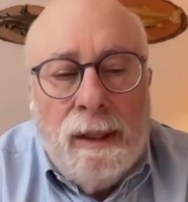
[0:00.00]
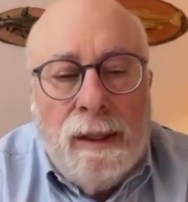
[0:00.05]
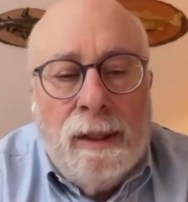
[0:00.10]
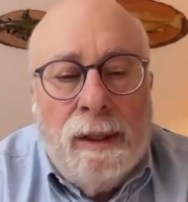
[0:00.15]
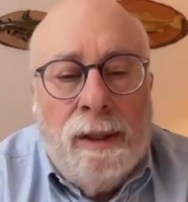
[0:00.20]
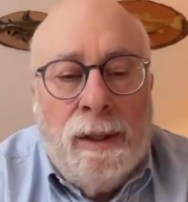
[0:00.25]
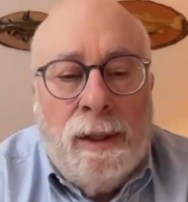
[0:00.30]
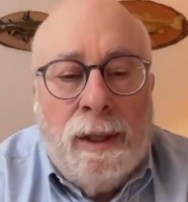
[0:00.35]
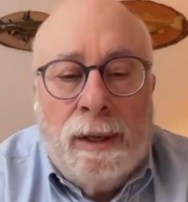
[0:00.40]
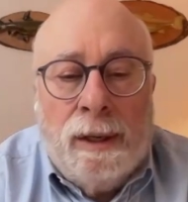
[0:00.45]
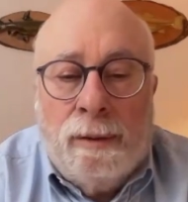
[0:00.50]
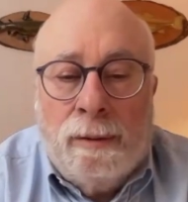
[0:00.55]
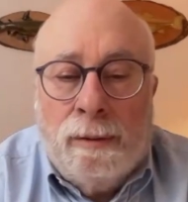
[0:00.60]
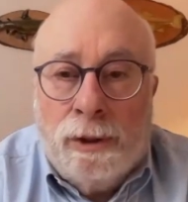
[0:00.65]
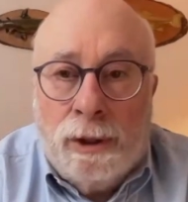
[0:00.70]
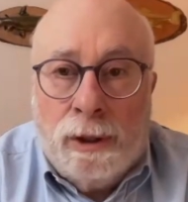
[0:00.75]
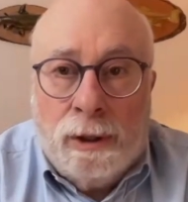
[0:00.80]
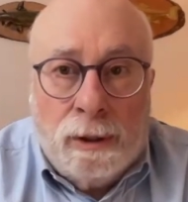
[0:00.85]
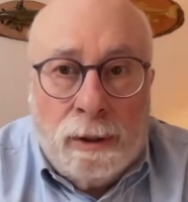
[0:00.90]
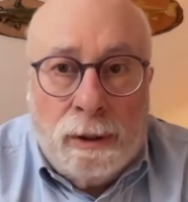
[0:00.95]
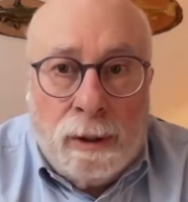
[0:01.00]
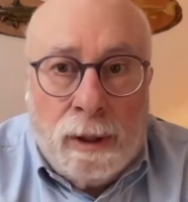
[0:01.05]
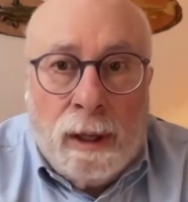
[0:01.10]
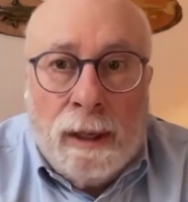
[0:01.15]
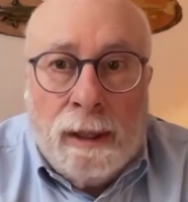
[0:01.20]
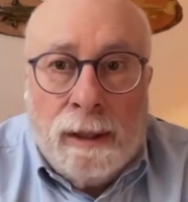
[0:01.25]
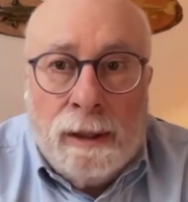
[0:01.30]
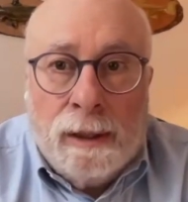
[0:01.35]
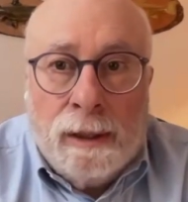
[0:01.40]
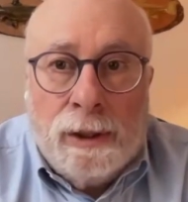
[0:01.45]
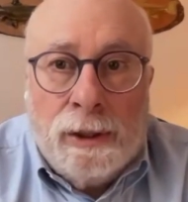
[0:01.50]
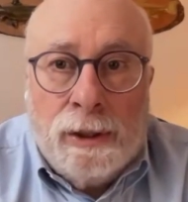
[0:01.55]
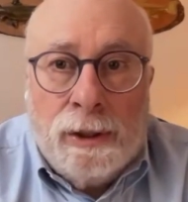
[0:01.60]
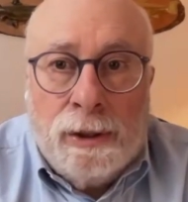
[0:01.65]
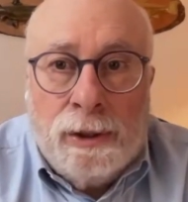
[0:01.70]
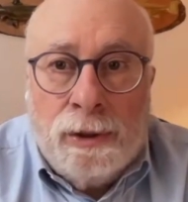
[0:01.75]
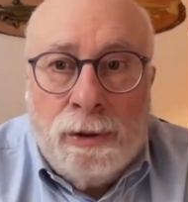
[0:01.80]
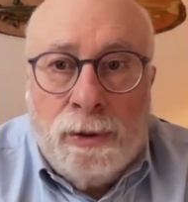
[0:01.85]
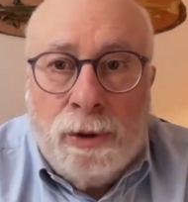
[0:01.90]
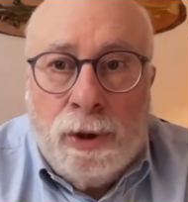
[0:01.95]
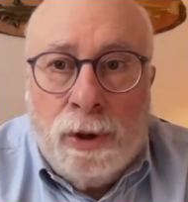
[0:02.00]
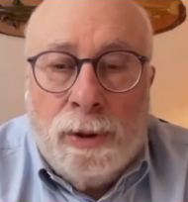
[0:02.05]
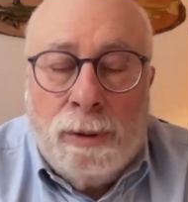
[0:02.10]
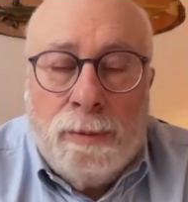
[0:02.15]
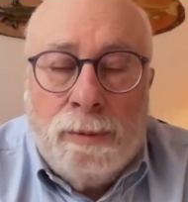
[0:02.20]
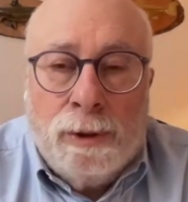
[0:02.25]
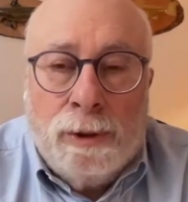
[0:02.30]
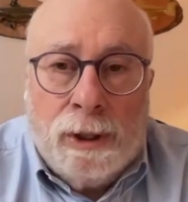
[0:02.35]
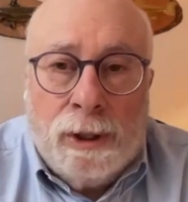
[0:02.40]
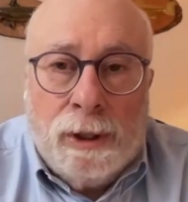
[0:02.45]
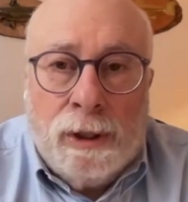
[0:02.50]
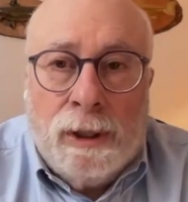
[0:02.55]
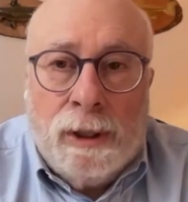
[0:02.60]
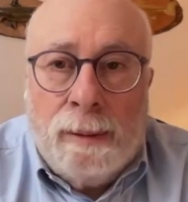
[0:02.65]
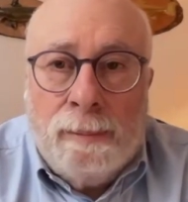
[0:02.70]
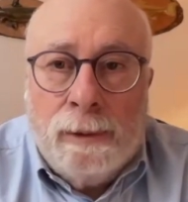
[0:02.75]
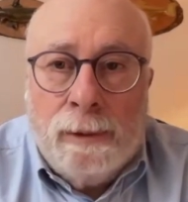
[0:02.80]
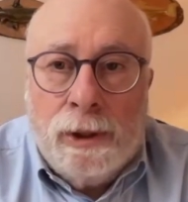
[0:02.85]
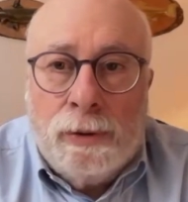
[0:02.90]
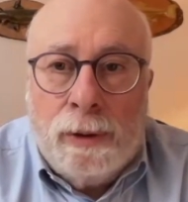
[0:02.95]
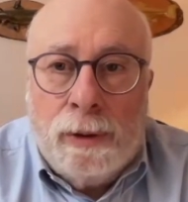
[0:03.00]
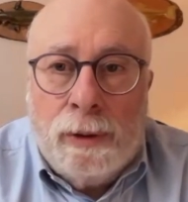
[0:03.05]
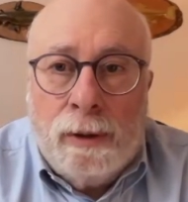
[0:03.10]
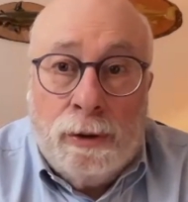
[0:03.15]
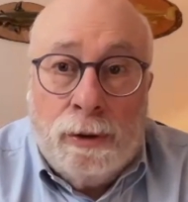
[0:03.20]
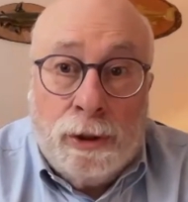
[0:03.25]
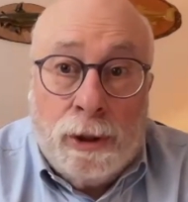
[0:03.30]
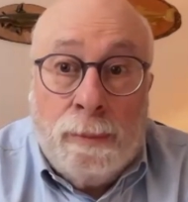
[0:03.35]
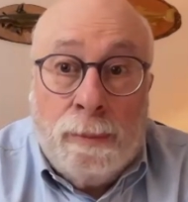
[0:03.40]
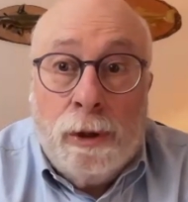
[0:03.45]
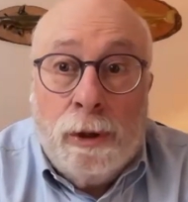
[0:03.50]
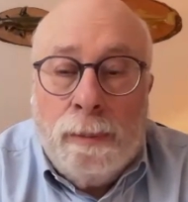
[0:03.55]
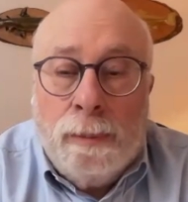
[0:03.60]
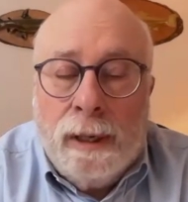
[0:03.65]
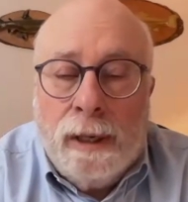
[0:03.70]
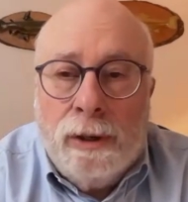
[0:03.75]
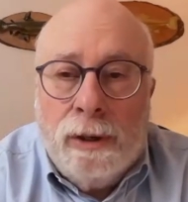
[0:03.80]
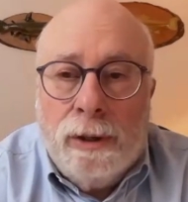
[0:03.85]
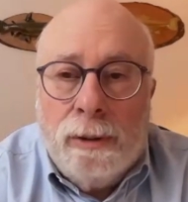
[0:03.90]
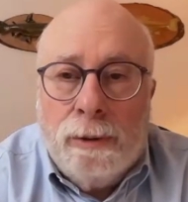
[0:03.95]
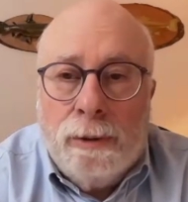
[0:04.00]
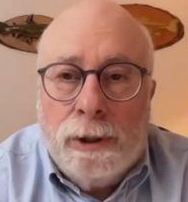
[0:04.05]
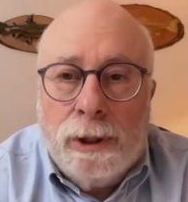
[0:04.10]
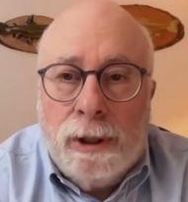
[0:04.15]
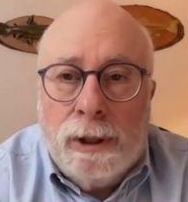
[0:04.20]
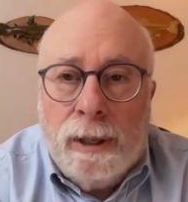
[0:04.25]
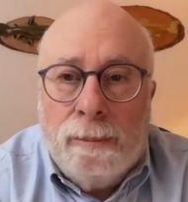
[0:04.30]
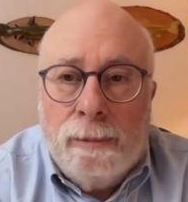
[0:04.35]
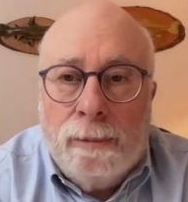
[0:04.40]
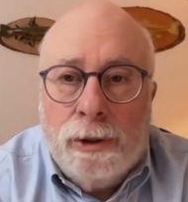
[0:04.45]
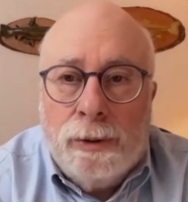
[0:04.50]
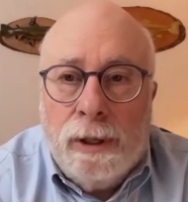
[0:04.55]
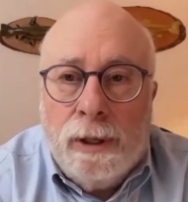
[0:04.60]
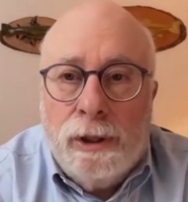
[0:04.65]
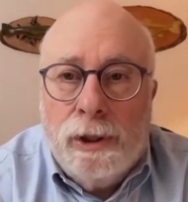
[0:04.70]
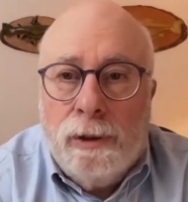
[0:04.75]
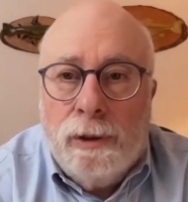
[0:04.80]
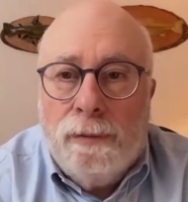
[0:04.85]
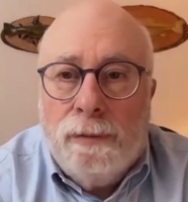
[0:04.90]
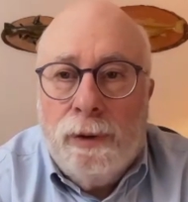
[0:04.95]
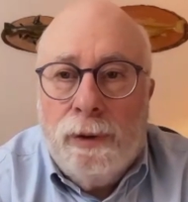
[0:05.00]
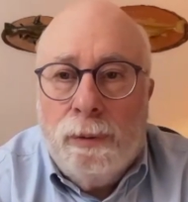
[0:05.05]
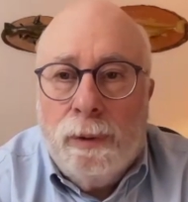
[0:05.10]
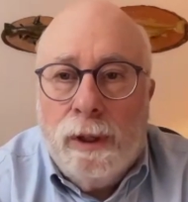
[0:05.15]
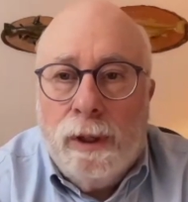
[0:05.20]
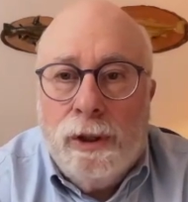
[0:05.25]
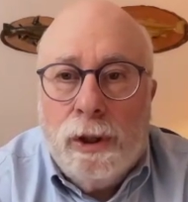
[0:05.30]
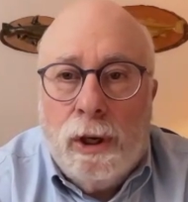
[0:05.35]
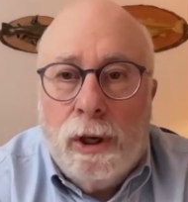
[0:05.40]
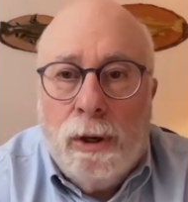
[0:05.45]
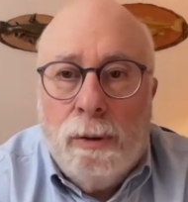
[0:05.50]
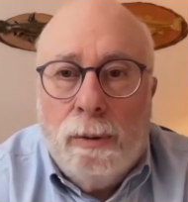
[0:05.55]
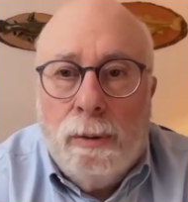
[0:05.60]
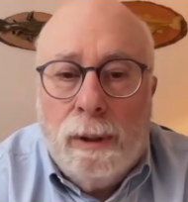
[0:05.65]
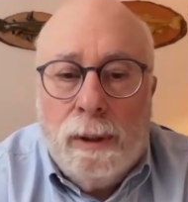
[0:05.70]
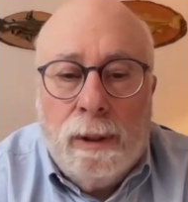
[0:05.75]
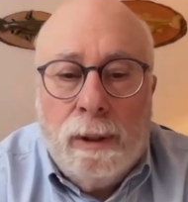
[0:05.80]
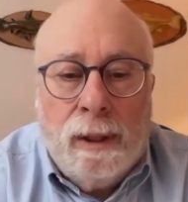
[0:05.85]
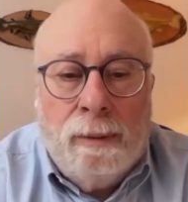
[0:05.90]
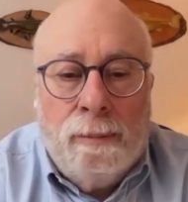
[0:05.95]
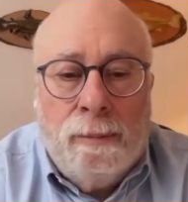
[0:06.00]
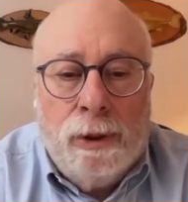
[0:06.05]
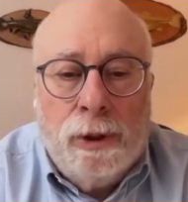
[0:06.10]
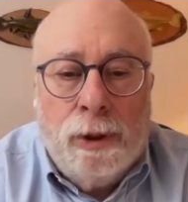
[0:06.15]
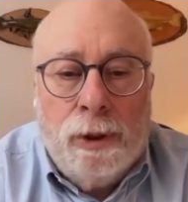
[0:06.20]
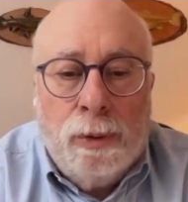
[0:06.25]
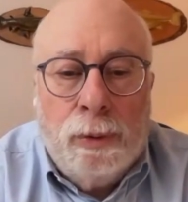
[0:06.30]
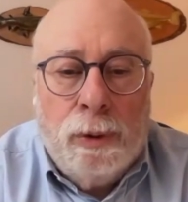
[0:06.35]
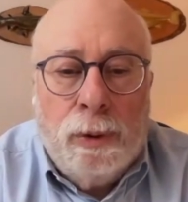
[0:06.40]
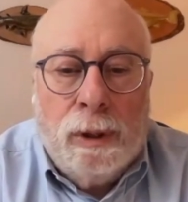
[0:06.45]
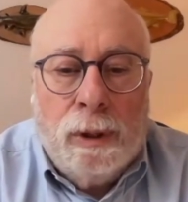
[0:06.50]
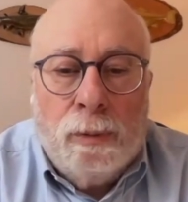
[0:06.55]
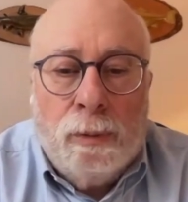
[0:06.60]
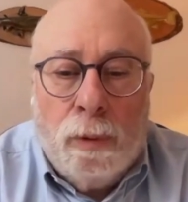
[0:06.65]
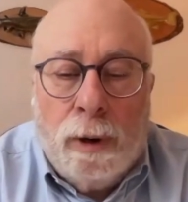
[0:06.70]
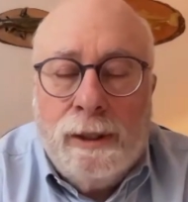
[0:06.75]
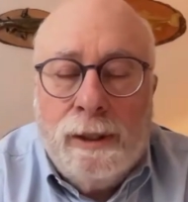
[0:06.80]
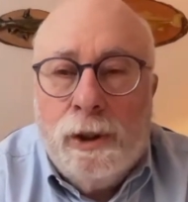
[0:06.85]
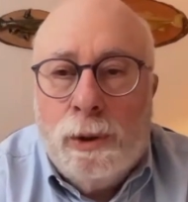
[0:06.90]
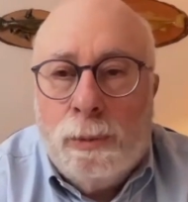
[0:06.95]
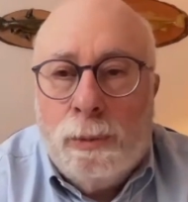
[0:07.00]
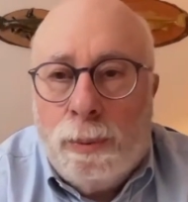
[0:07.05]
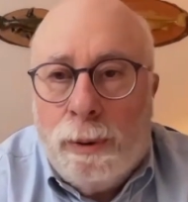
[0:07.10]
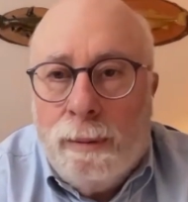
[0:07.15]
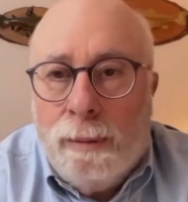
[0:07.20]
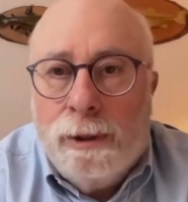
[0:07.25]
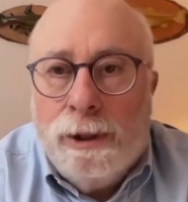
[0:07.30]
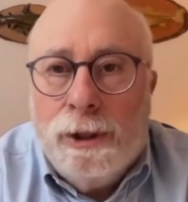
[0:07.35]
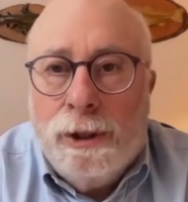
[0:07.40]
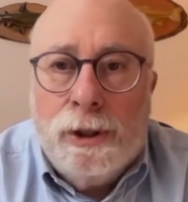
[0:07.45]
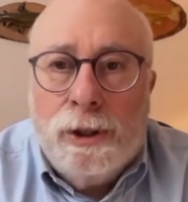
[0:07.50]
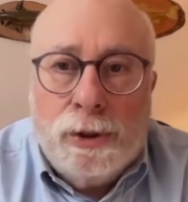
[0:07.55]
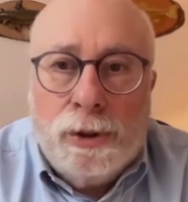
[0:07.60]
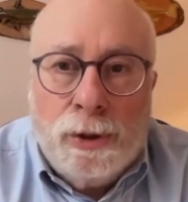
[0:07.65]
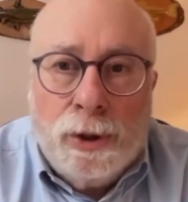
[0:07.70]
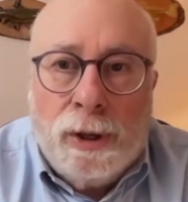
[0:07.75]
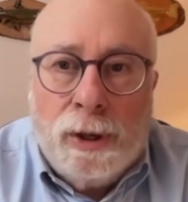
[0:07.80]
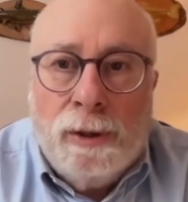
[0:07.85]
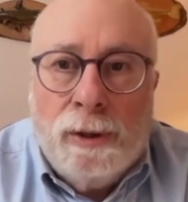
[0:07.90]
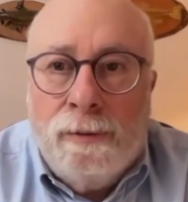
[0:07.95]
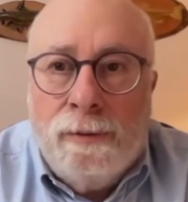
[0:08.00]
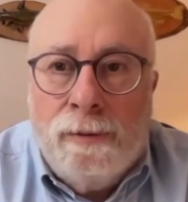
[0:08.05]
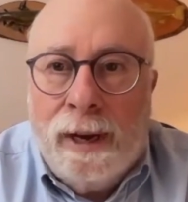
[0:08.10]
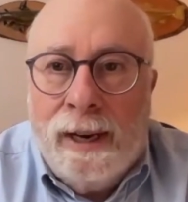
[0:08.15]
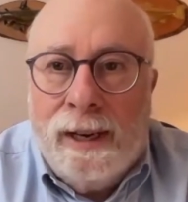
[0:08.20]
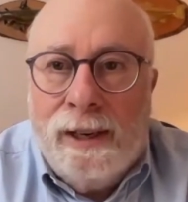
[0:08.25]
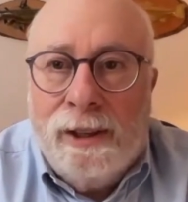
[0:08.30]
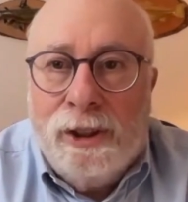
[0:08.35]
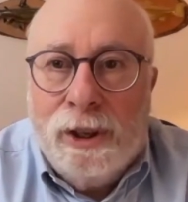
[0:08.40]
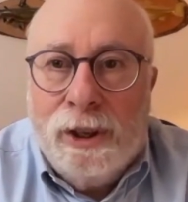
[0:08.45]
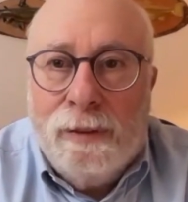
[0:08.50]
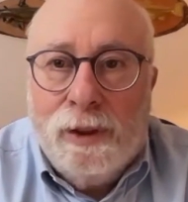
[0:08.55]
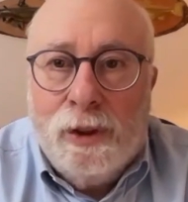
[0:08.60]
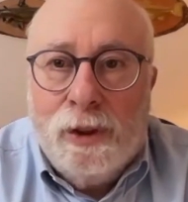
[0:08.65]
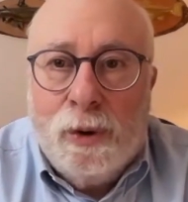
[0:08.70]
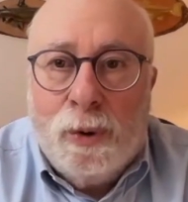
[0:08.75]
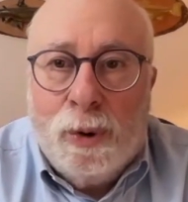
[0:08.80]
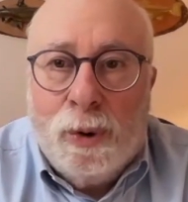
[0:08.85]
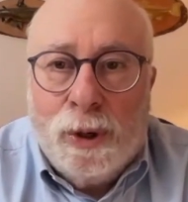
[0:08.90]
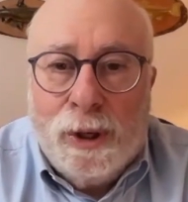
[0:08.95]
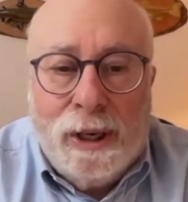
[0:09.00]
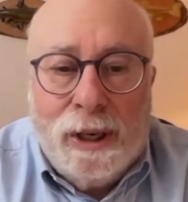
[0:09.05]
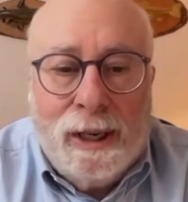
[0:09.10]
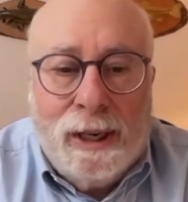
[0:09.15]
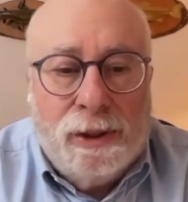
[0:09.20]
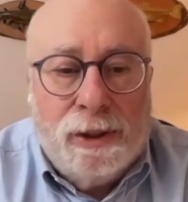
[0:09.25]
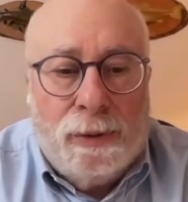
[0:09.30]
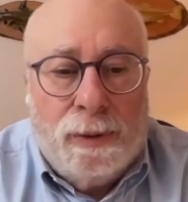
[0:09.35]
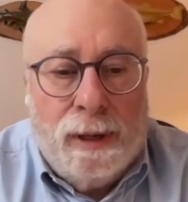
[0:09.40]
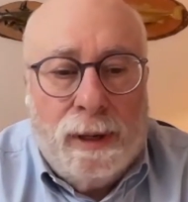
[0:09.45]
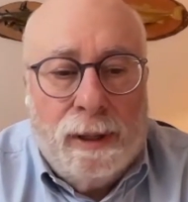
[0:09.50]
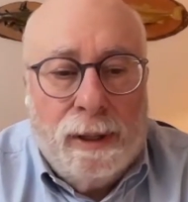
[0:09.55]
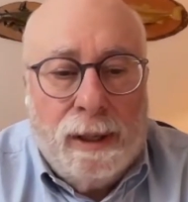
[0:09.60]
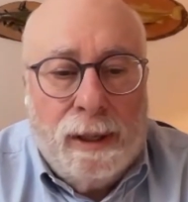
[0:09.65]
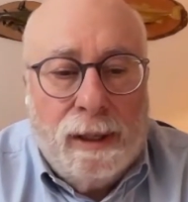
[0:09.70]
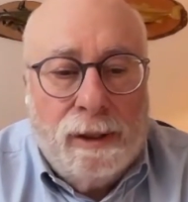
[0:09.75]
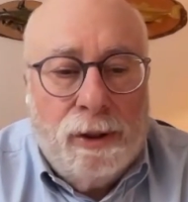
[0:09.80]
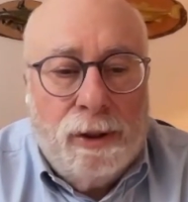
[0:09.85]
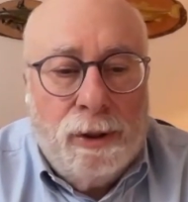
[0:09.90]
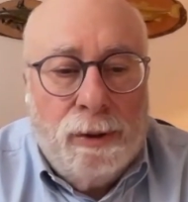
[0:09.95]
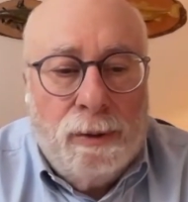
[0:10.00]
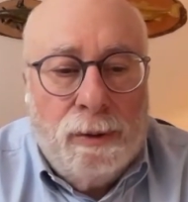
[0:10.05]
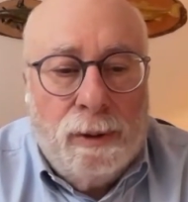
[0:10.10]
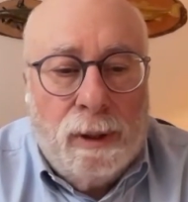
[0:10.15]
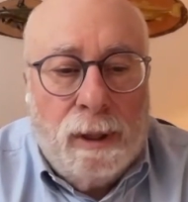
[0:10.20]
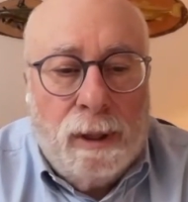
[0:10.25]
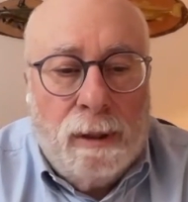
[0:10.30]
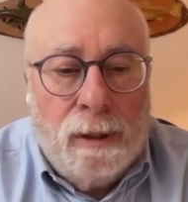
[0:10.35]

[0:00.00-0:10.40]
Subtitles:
There's, as you know, there was a demonstration, or some of you may know, there was a demonstration a few weeks ago in Missoula, and white supremacists took advantage of it to organize around that too,